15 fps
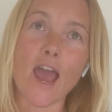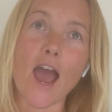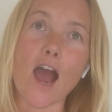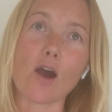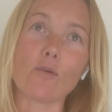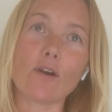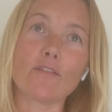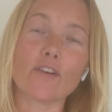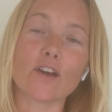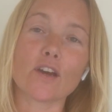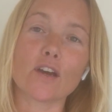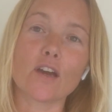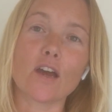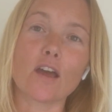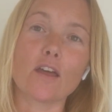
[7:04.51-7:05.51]

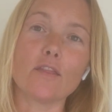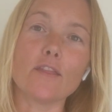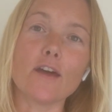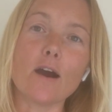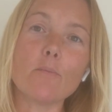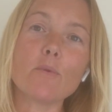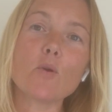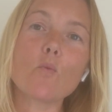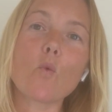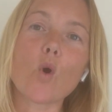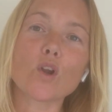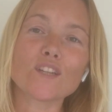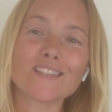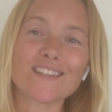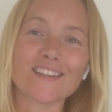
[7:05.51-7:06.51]
However, they'll be
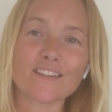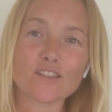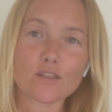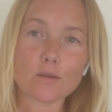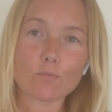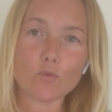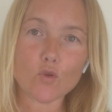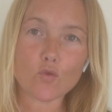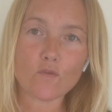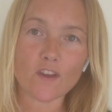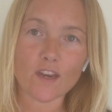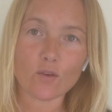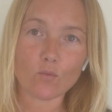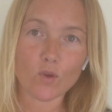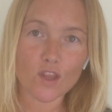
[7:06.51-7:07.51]
wanting to move
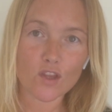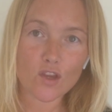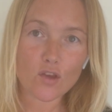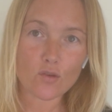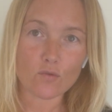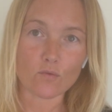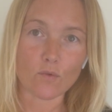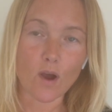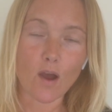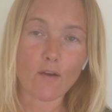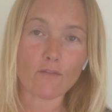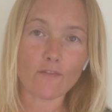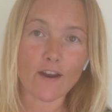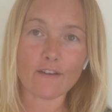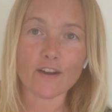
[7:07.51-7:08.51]
in with you
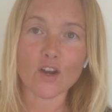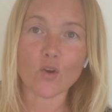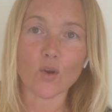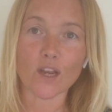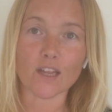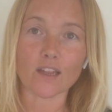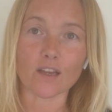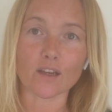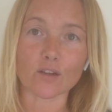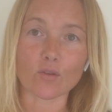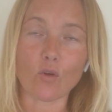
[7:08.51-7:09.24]
very quickly,